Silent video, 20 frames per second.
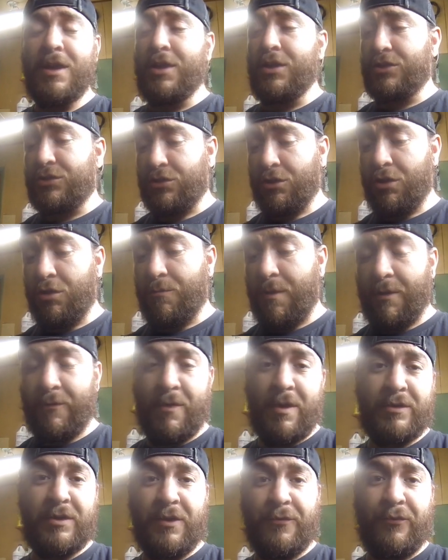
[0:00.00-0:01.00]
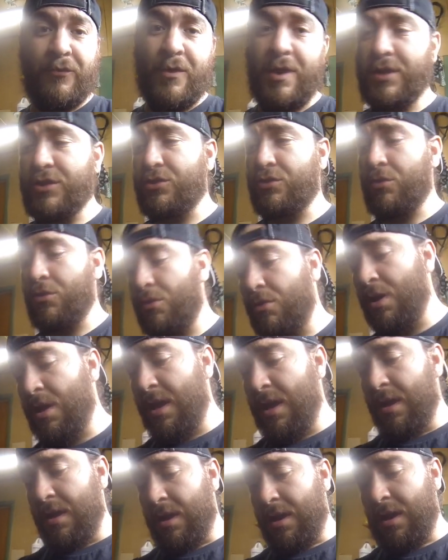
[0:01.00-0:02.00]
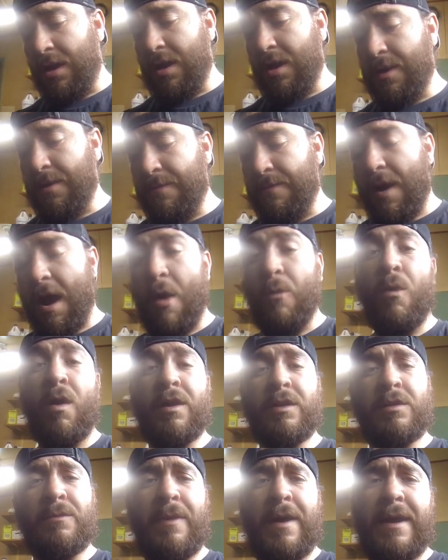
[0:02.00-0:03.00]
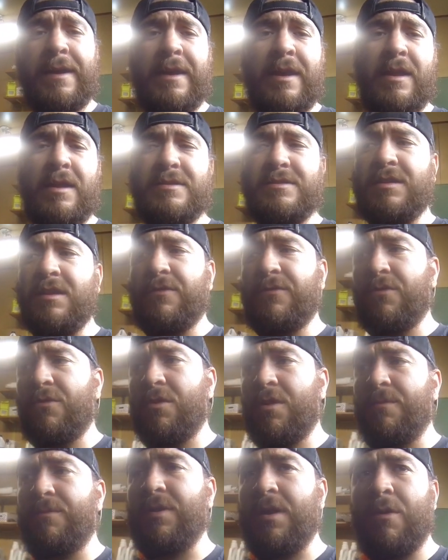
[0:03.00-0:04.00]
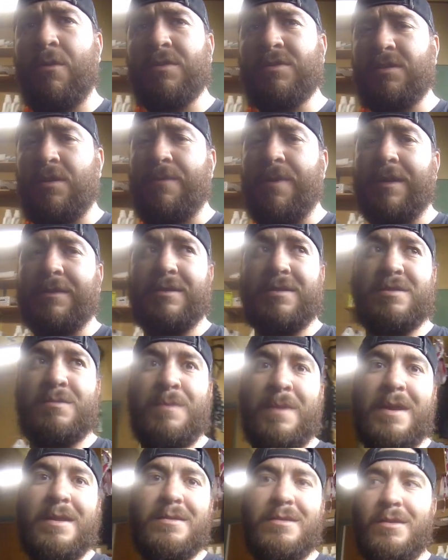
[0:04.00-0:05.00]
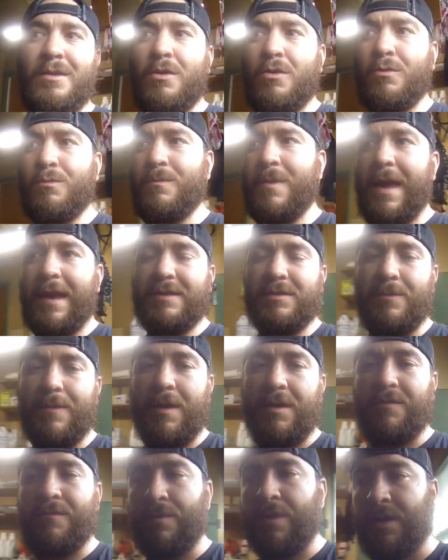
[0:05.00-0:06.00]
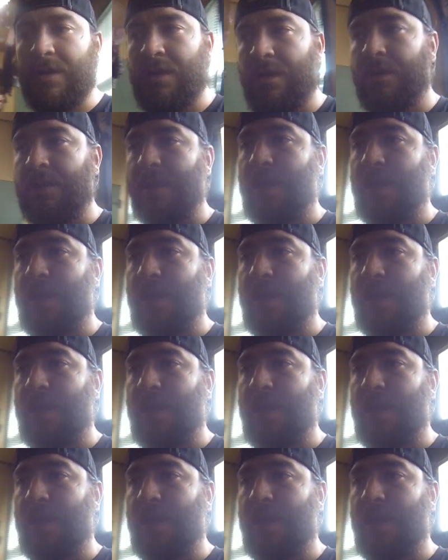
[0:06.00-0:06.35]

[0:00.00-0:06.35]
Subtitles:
So my rear differential, I wanted to buy an LSD for it, but I wasn't about to spend, you know, X amount of money on